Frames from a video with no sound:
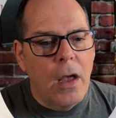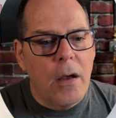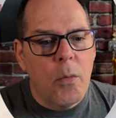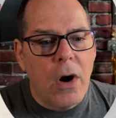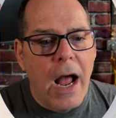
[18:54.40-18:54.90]

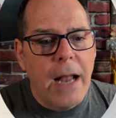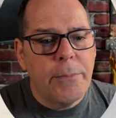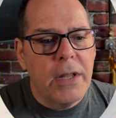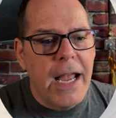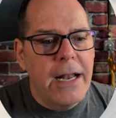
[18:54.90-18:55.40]
We're on
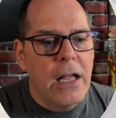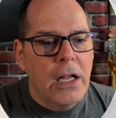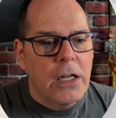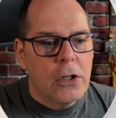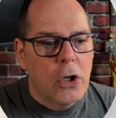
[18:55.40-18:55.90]
plan.
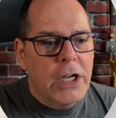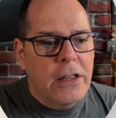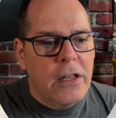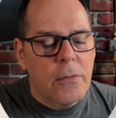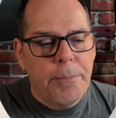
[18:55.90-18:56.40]
Look
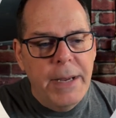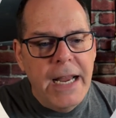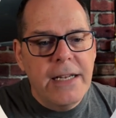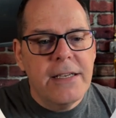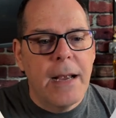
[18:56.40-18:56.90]
at the
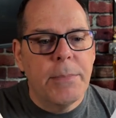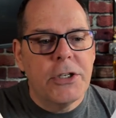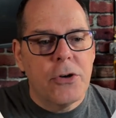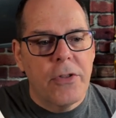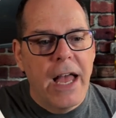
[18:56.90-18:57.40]
bean
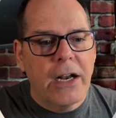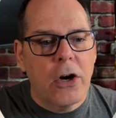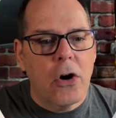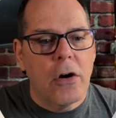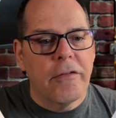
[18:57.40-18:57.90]
temperature, that
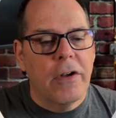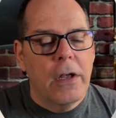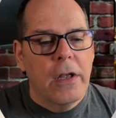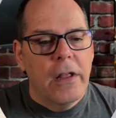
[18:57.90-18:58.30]
curve.